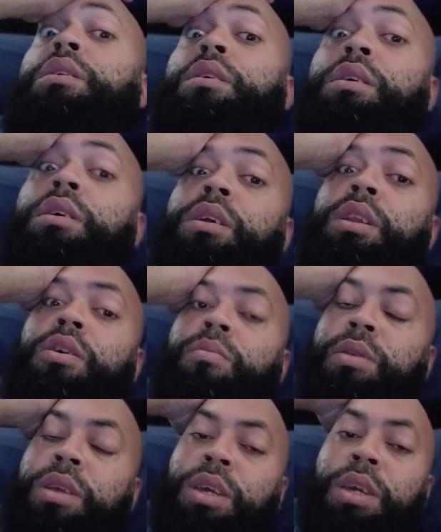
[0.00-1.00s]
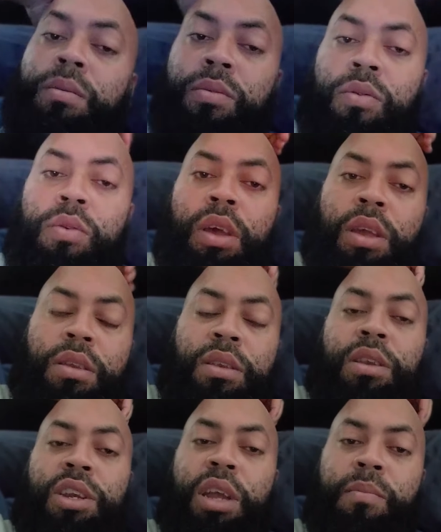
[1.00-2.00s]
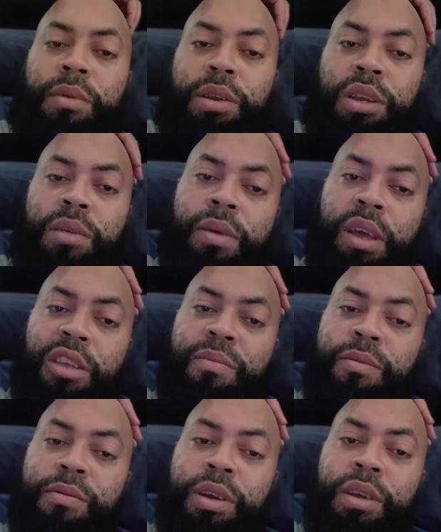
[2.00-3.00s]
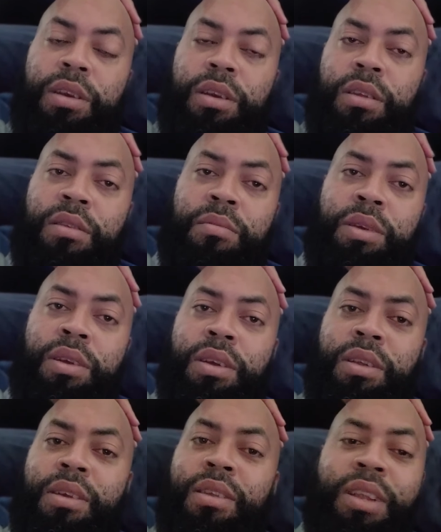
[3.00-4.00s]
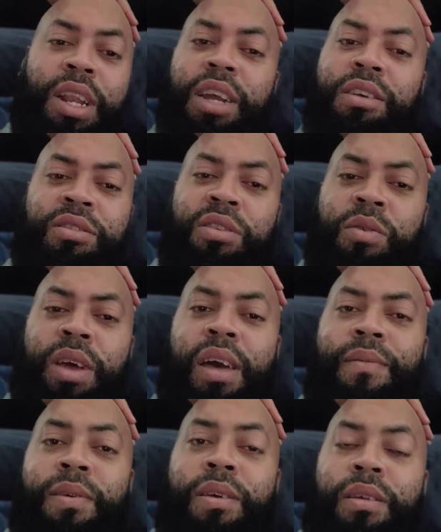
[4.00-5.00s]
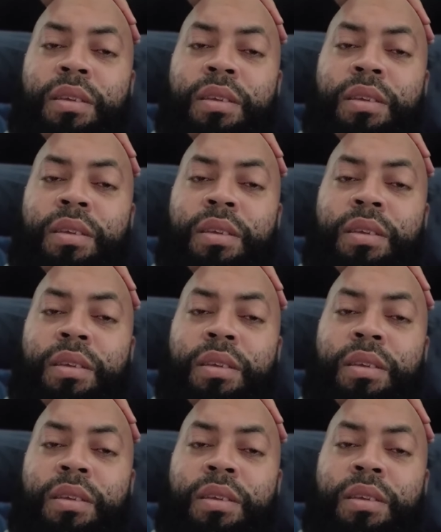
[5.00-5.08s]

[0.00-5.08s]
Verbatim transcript: he can help teams who has championship aspirations, man. Because the Lakers don't have it.